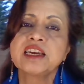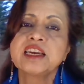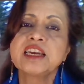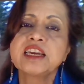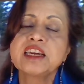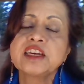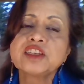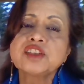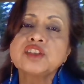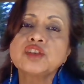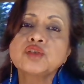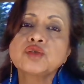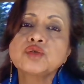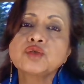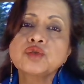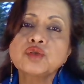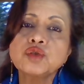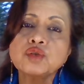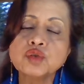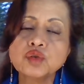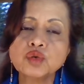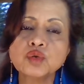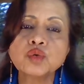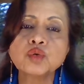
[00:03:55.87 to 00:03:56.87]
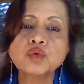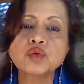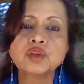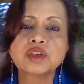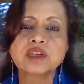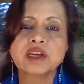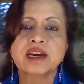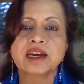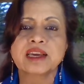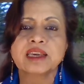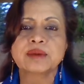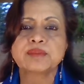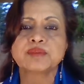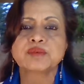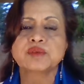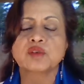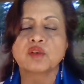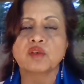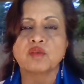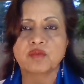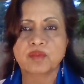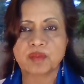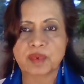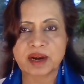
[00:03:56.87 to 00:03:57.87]
into two types
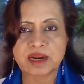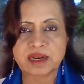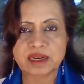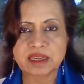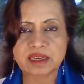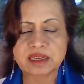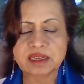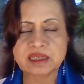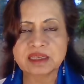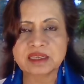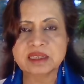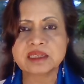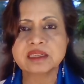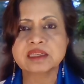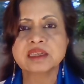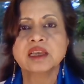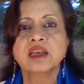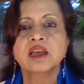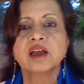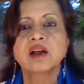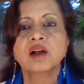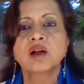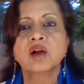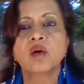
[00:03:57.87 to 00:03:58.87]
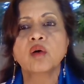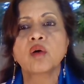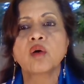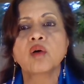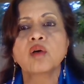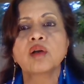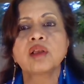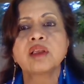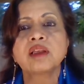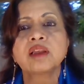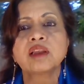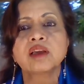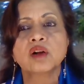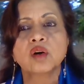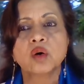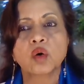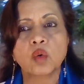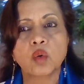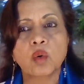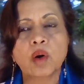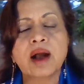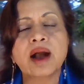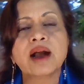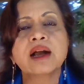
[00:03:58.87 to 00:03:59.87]
of particles called
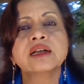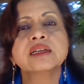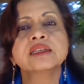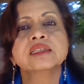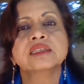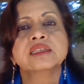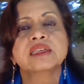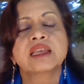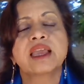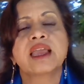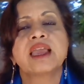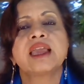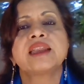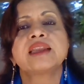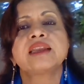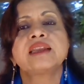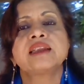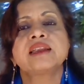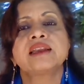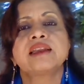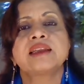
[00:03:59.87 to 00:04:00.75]
quarks and